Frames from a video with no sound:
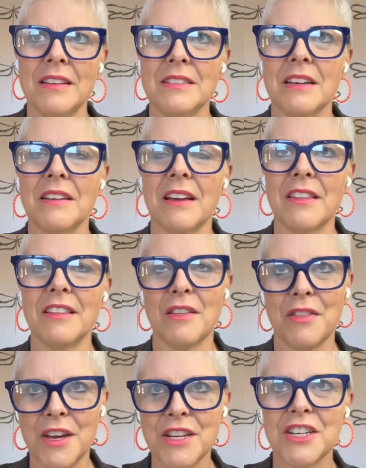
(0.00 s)
I think the
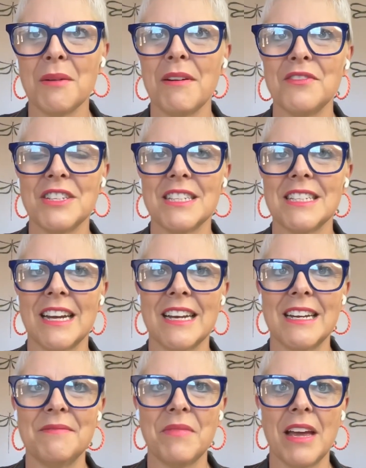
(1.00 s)
third time I've just done
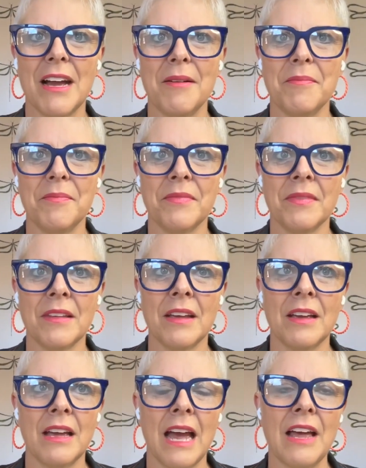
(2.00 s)
it.
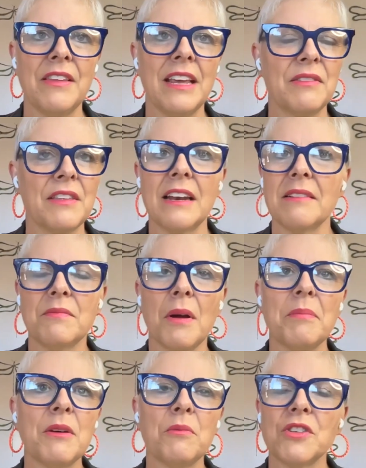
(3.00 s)
And
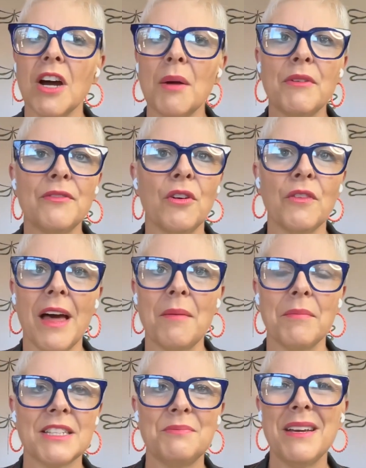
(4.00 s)
probably the time before
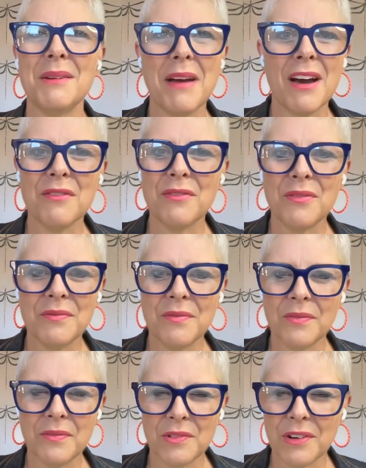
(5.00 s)
that must be about
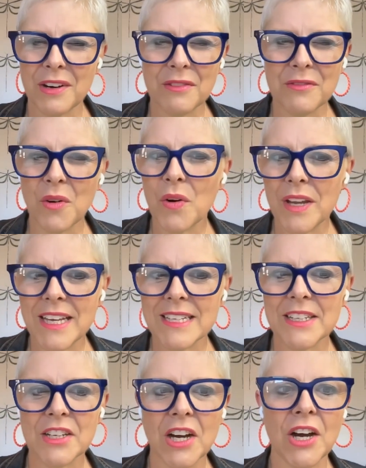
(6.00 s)
3 or 4 years
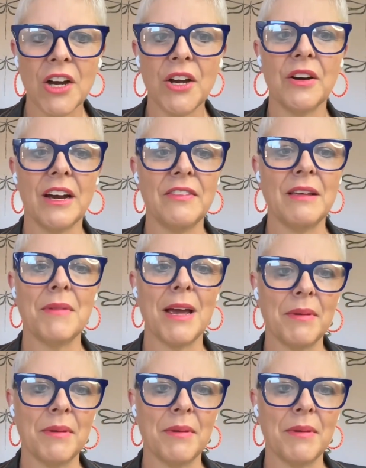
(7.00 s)
ago, and then maybe a